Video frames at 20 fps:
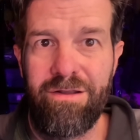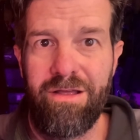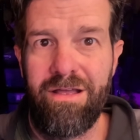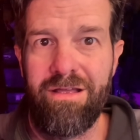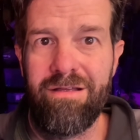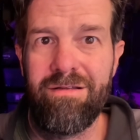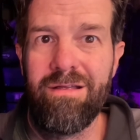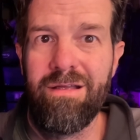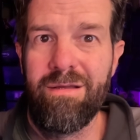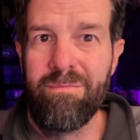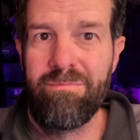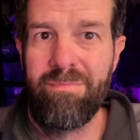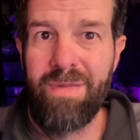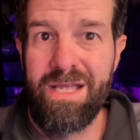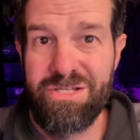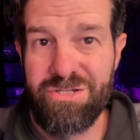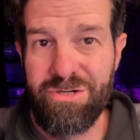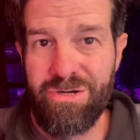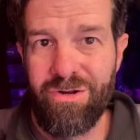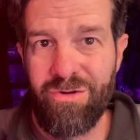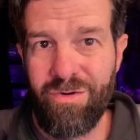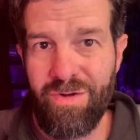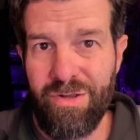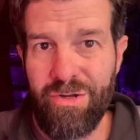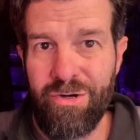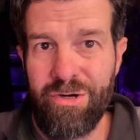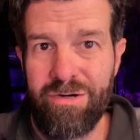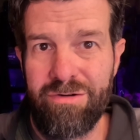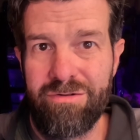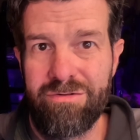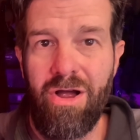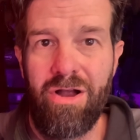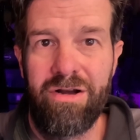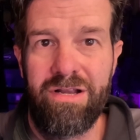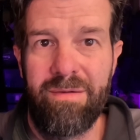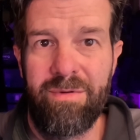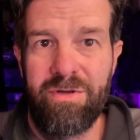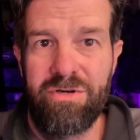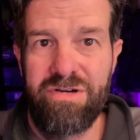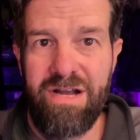to make sure to alert
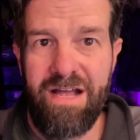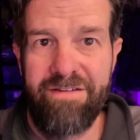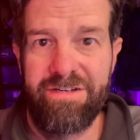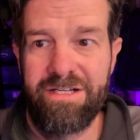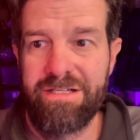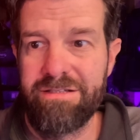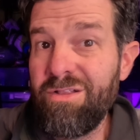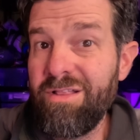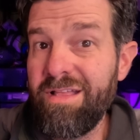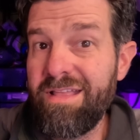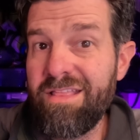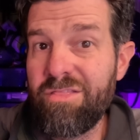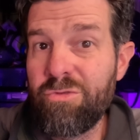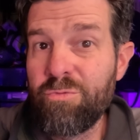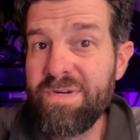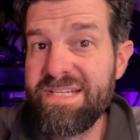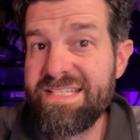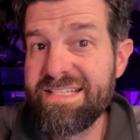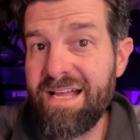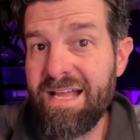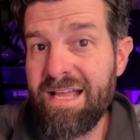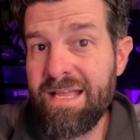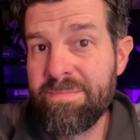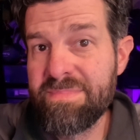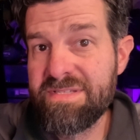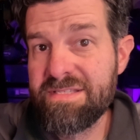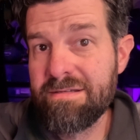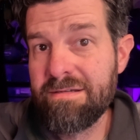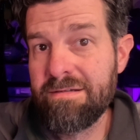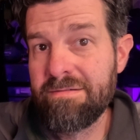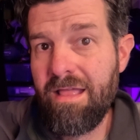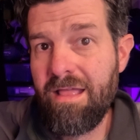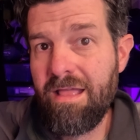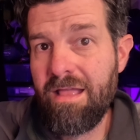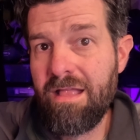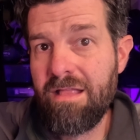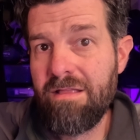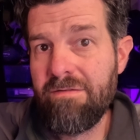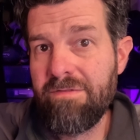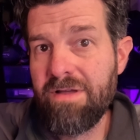oncoming traffic. Click it 3 times
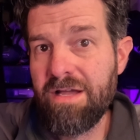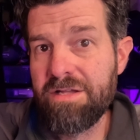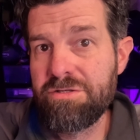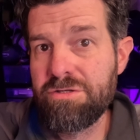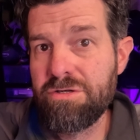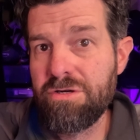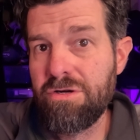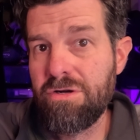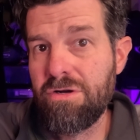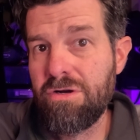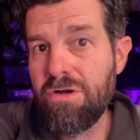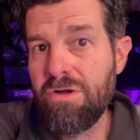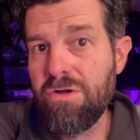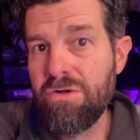and you've got your